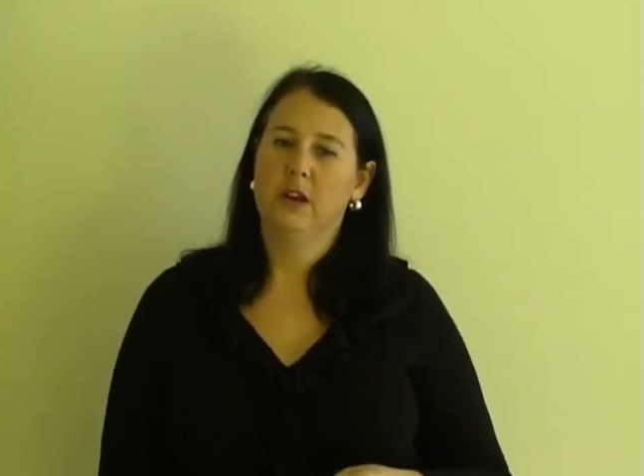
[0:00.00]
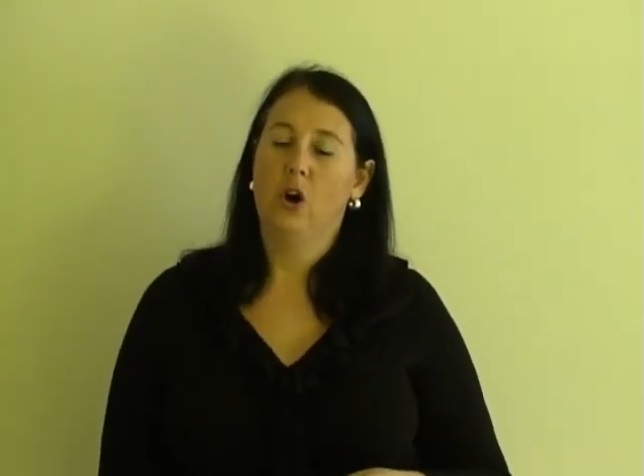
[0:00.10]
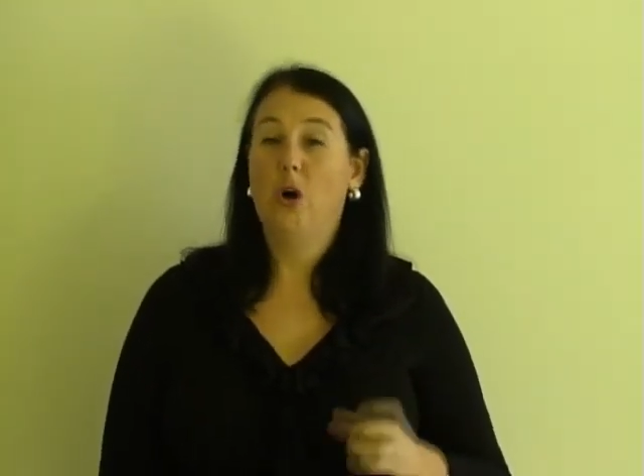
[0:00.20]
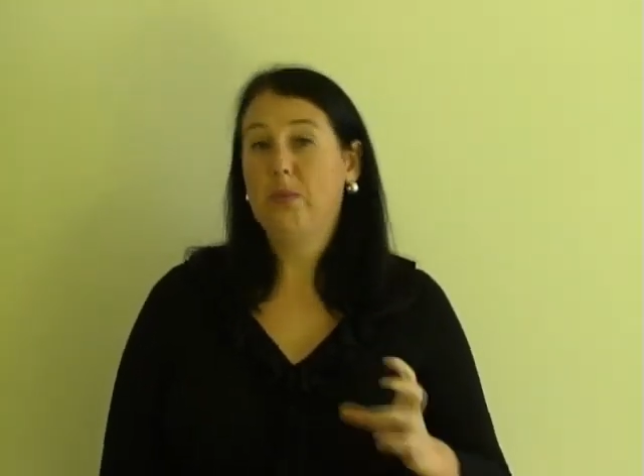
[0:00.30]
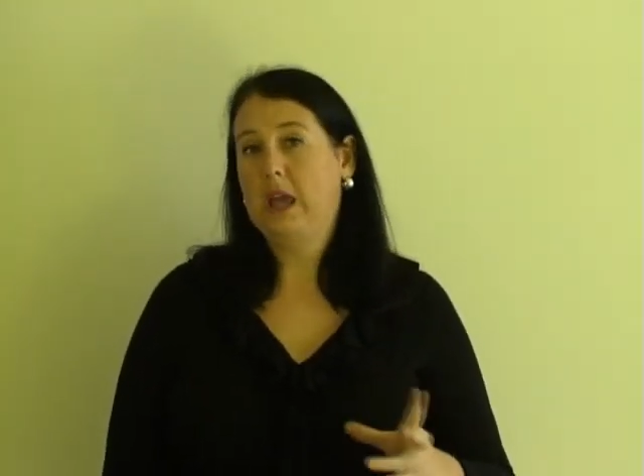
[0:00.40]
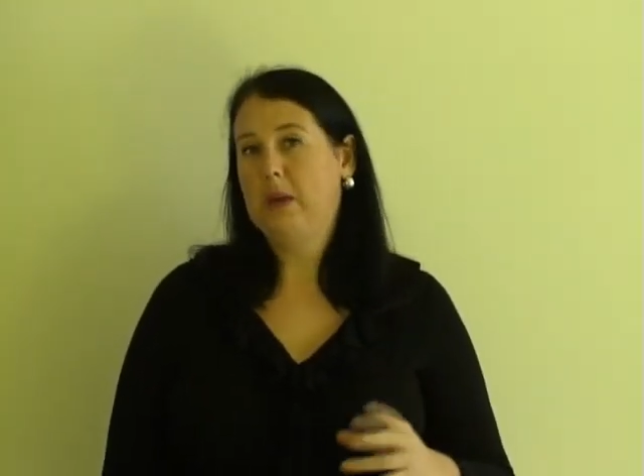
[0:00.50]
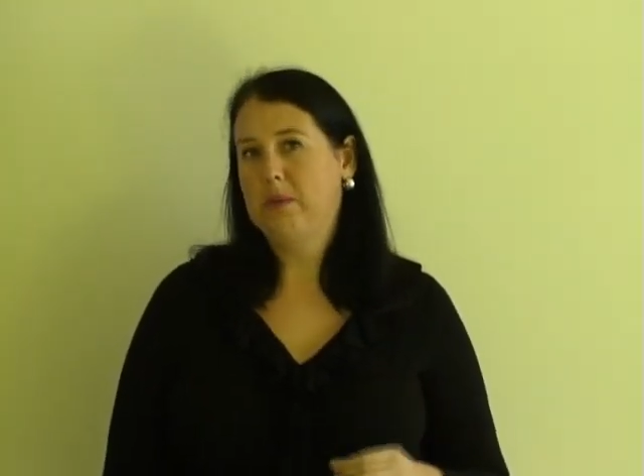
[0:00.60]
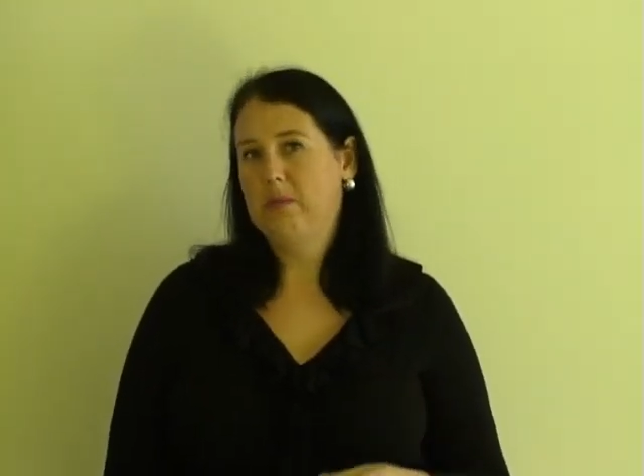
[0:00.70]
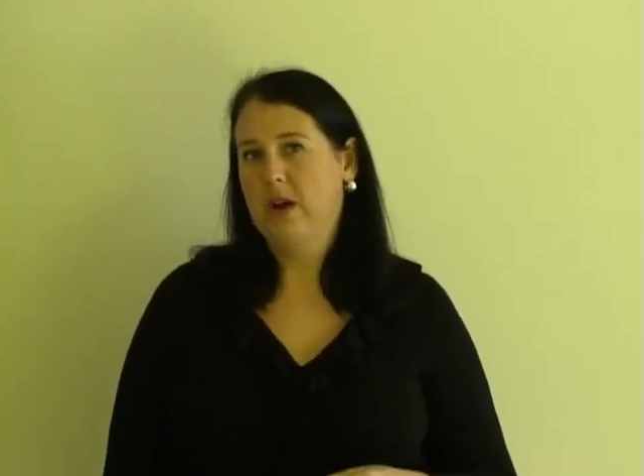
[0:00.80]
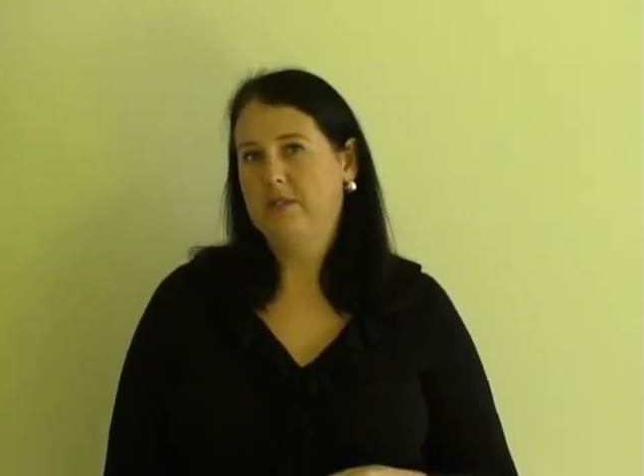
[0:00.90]
I'll be keeping
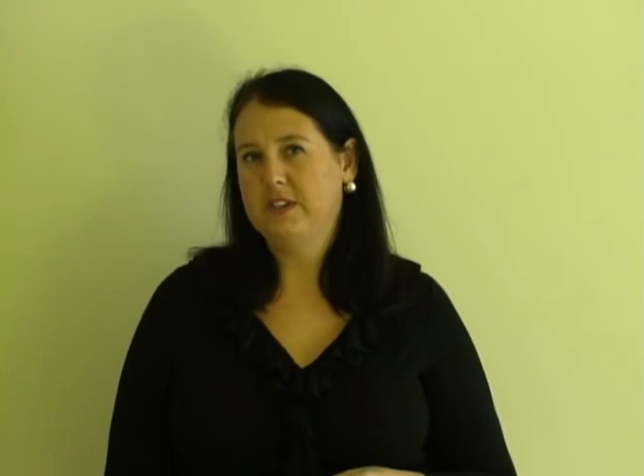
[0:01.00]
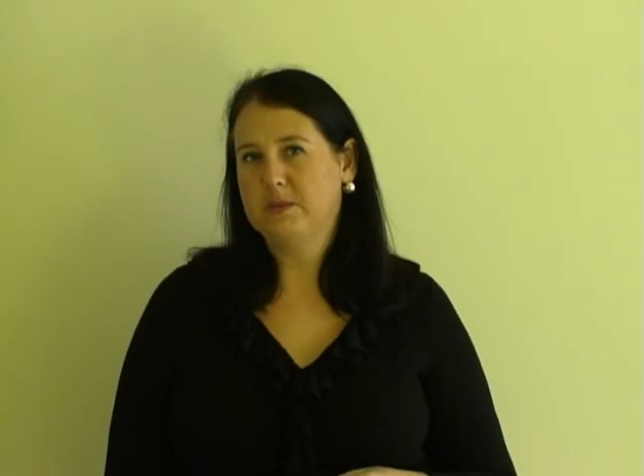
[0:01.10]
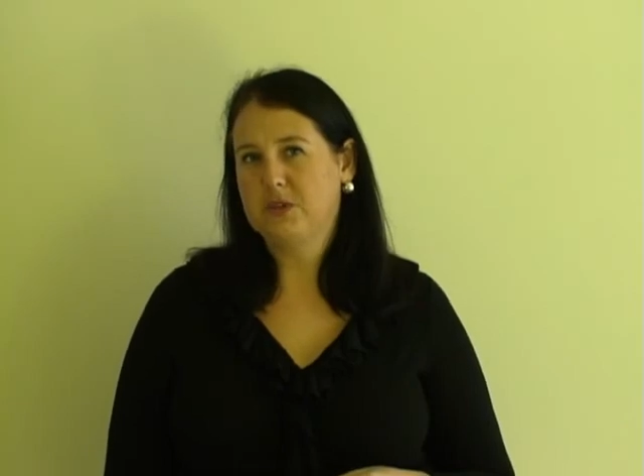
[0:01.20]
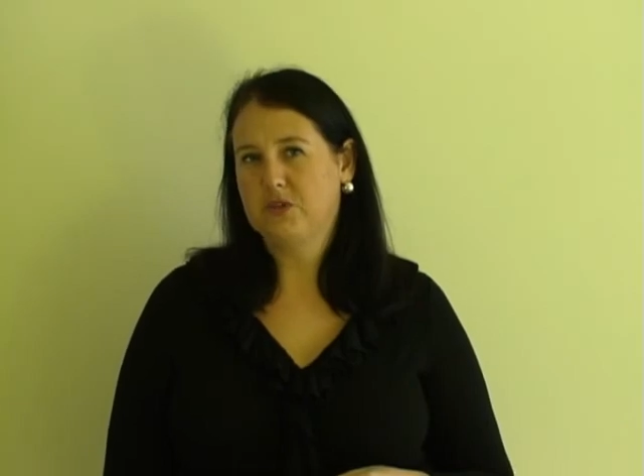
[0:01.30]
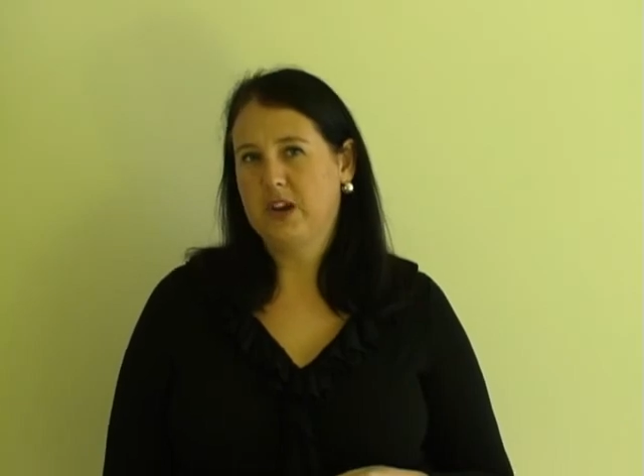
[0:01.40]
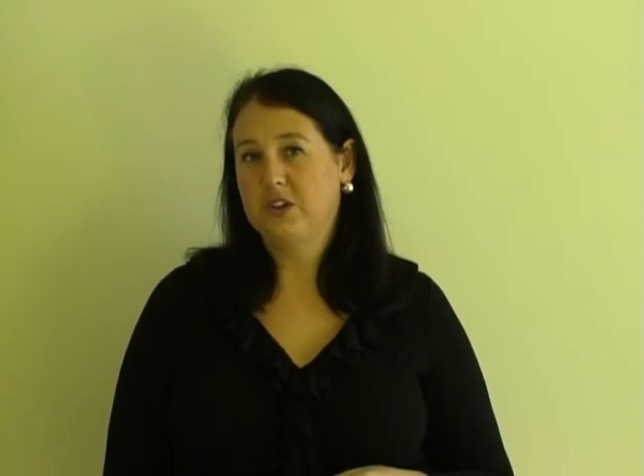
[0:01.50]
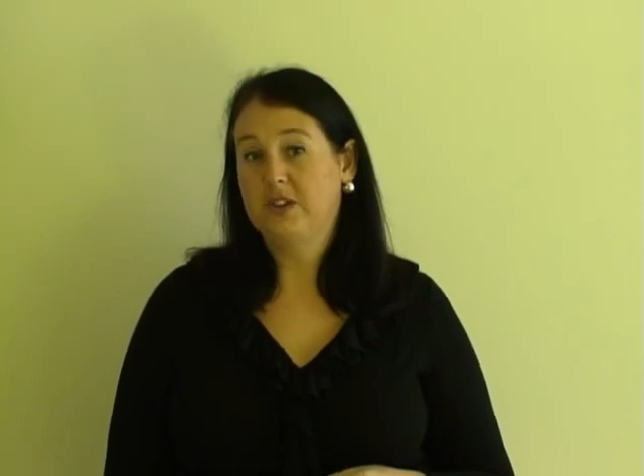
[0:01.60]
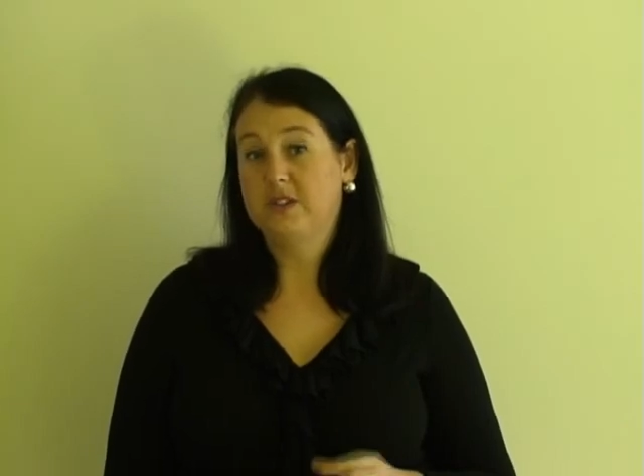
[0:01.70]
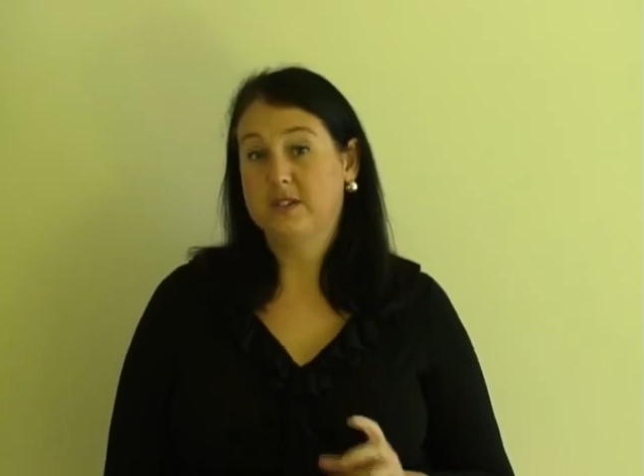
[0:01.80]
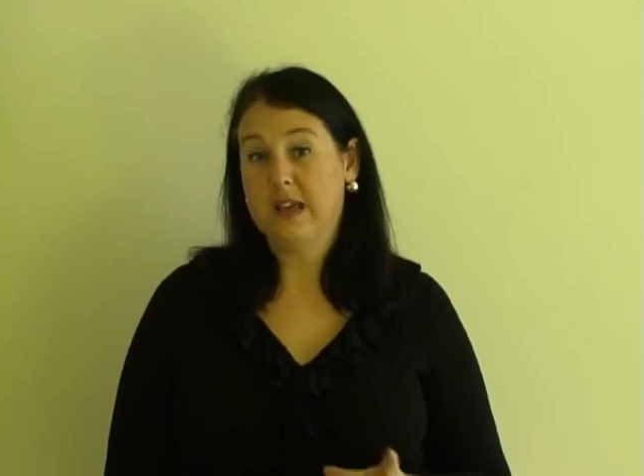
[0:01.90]
my investment strategy
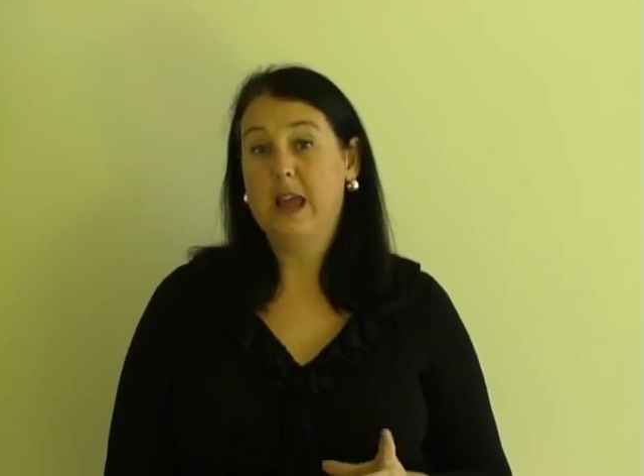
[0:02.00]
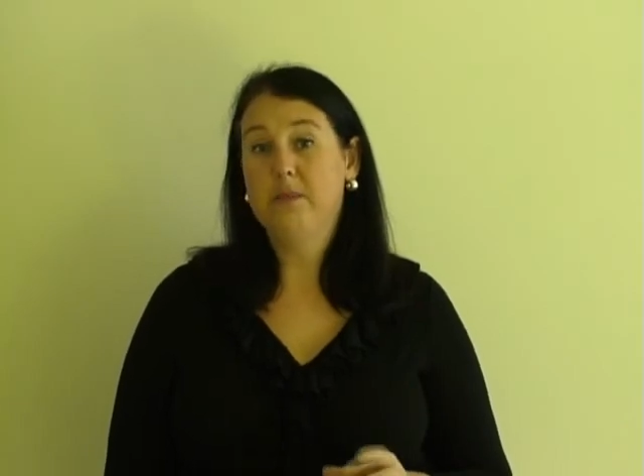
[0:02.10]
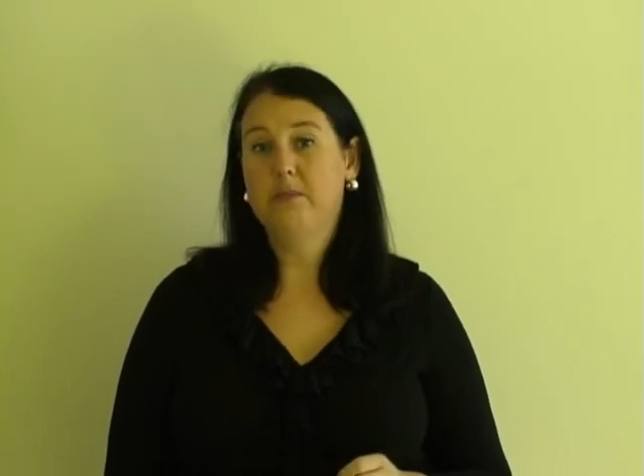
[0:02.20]
the same.